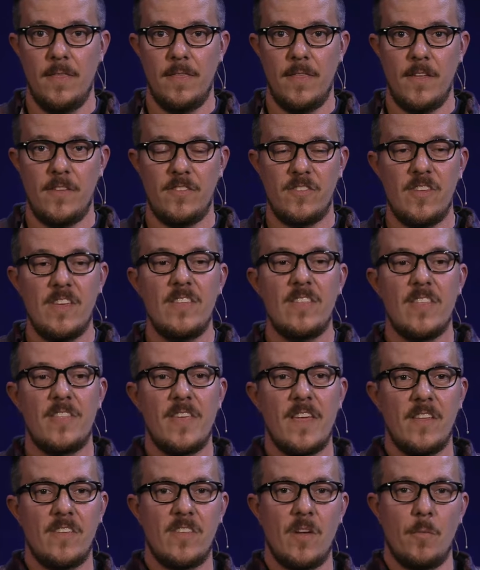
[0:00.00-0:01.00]
they see the
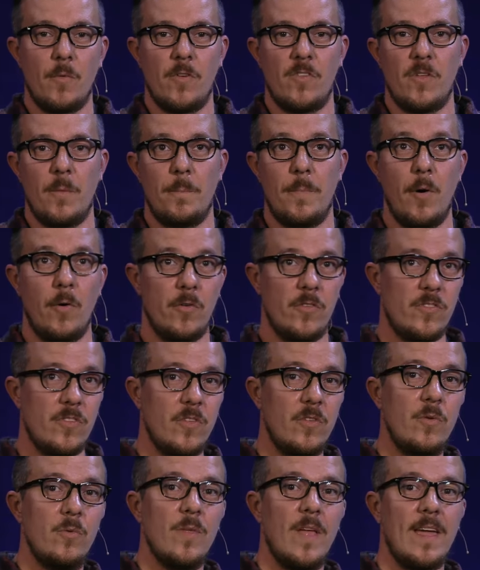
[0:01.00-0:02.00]
things that we're supposed
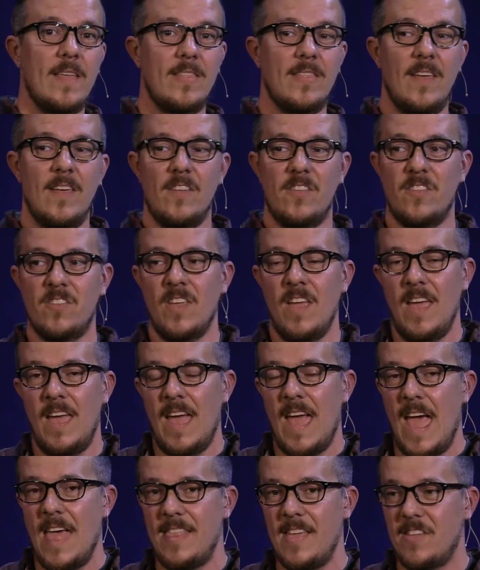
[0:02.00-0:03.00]
to do like this
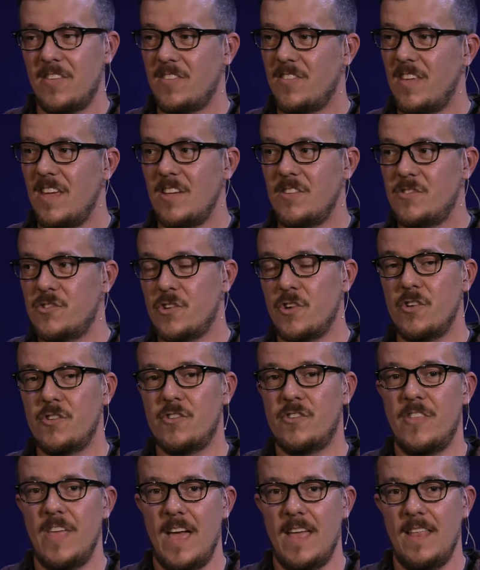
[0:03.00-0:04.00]
and they see a
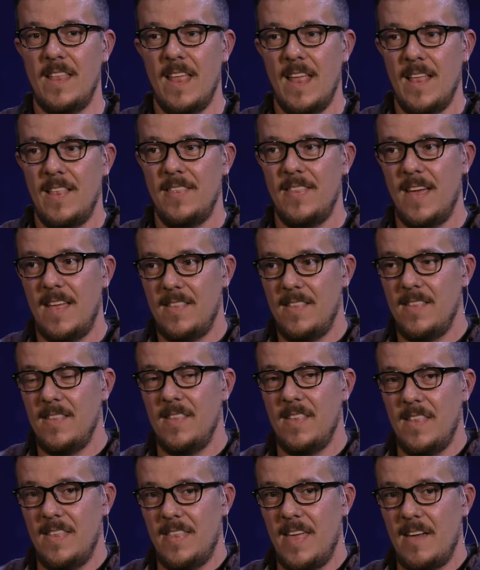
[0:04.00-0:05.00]
church that that
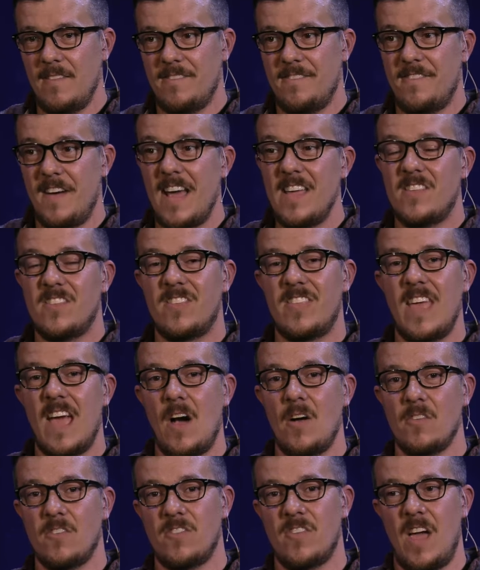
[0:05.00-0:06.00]
that fights the
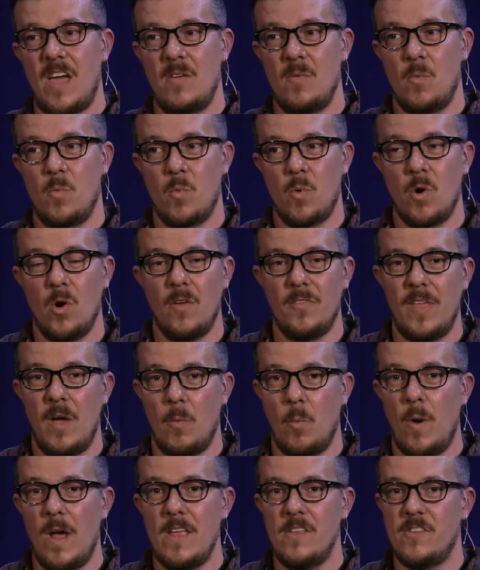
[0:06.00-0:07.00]
outside world
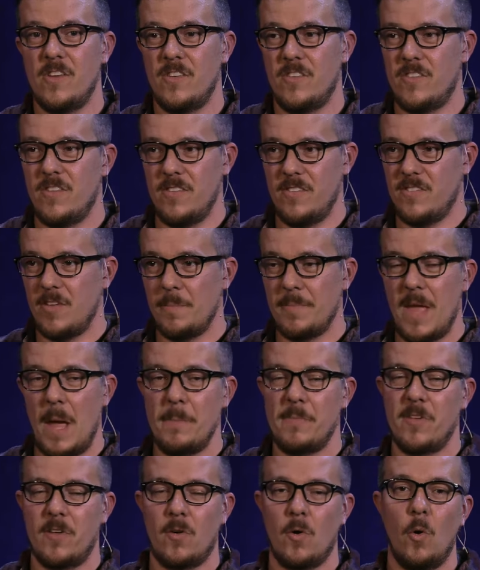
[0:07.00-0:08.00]
that wages
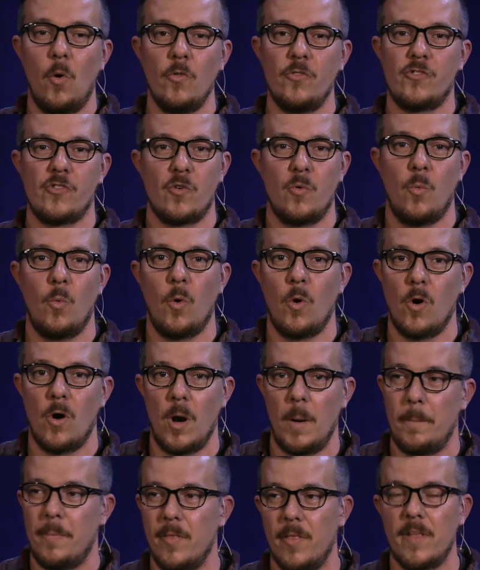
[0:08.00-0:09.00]
sometimes a culture war
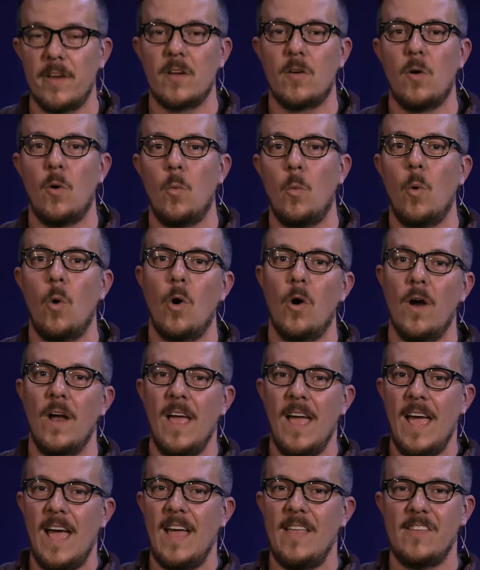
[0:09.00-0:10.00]
or a political war
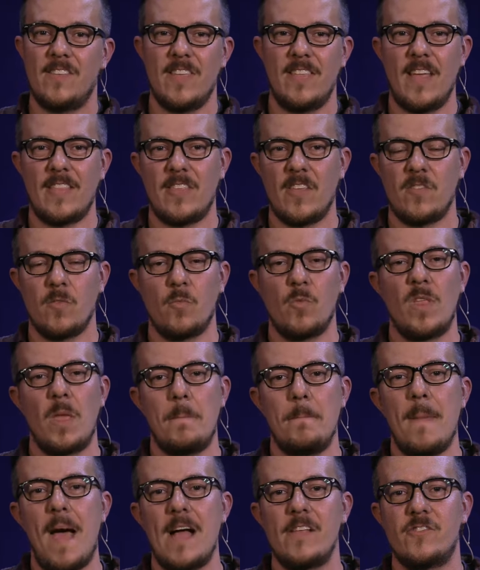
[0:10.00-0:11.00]
and they say that doesn't really
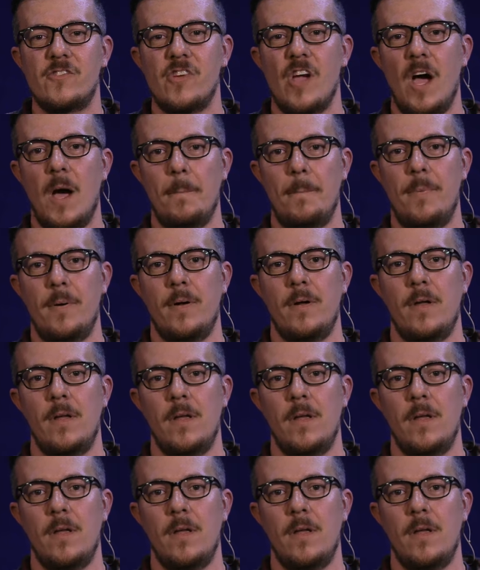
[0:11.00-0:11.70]
match up